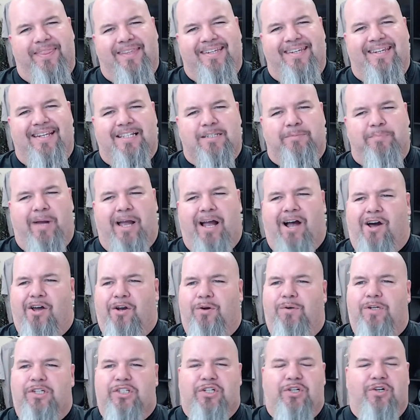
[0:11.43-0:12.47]
Does my auto
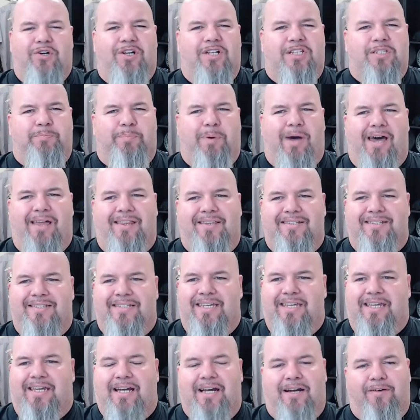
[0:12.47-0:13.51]
insurance policy
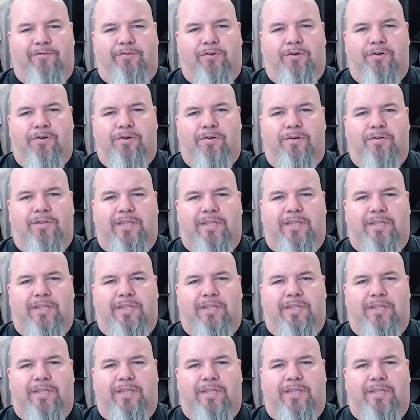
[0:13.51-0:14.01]
cover